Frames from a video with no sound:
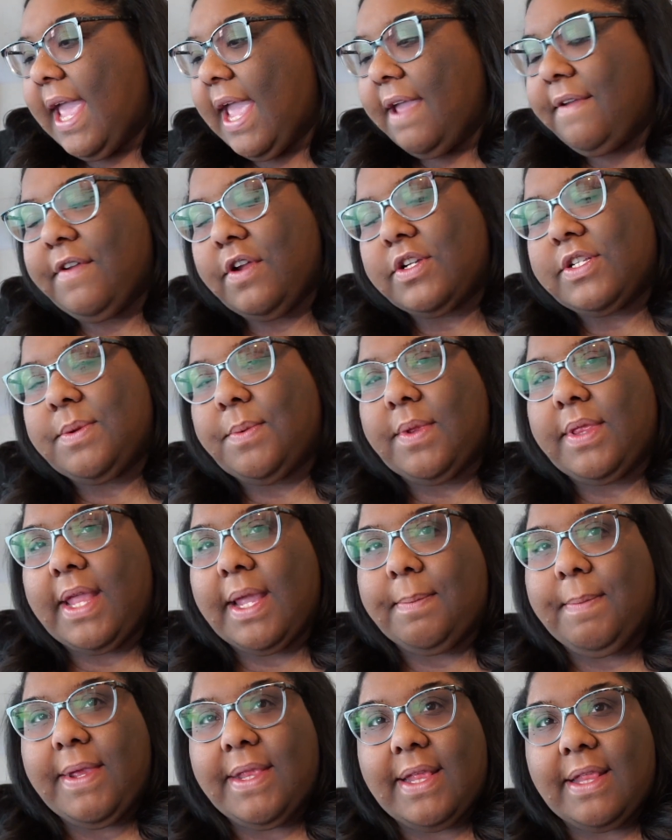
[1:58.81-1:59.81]
if you're someone
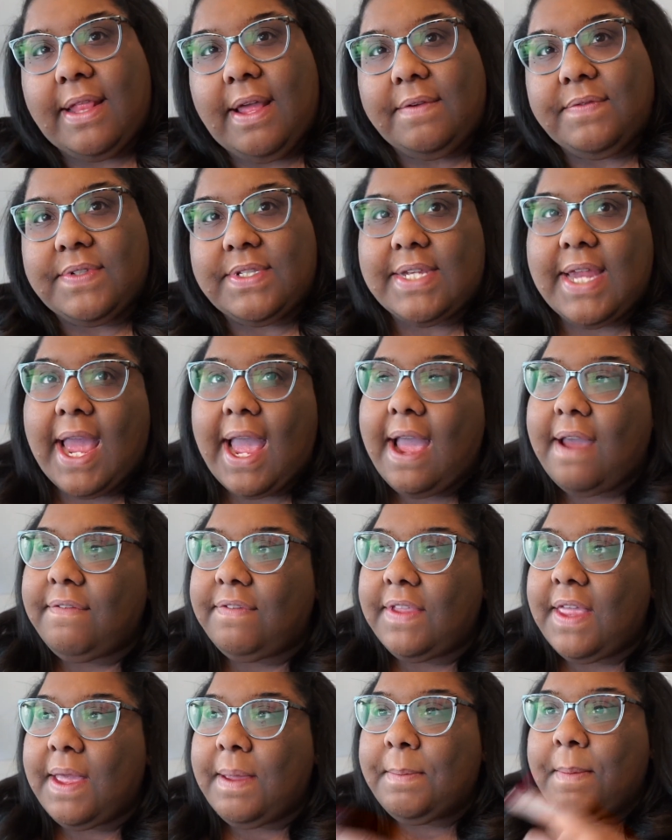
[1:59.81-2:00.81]
like me that loves to
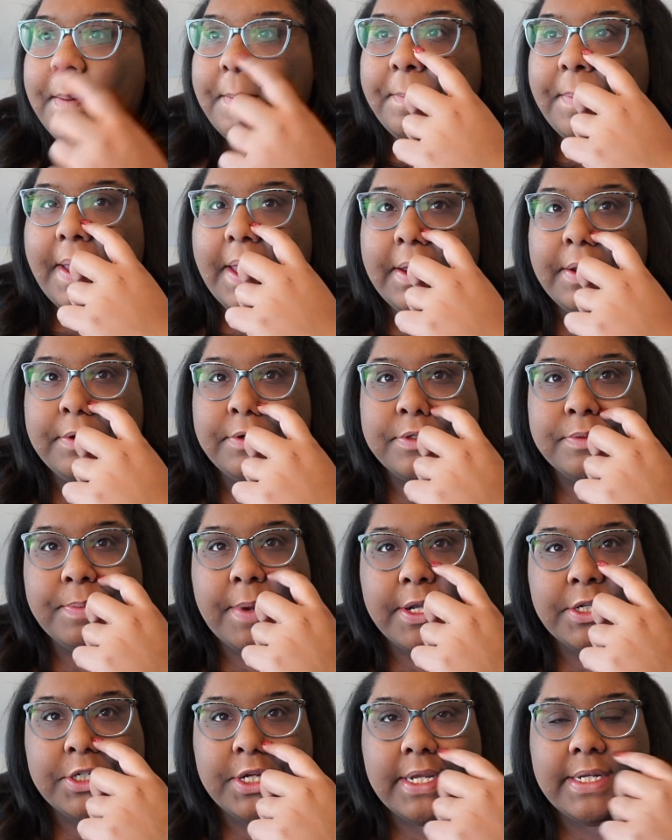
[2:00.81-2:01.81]
have them but whose
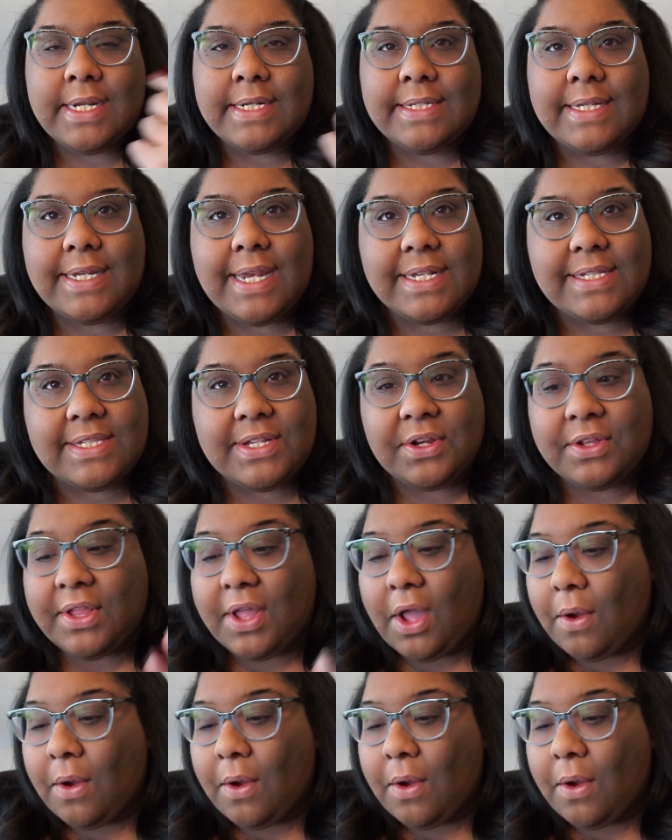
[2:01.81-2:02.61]
budget doesn't necessarily